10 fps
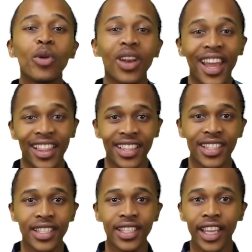put it like
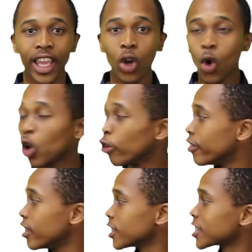this: getting all
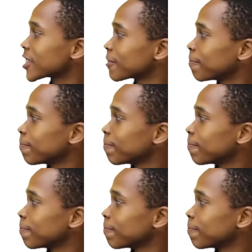of this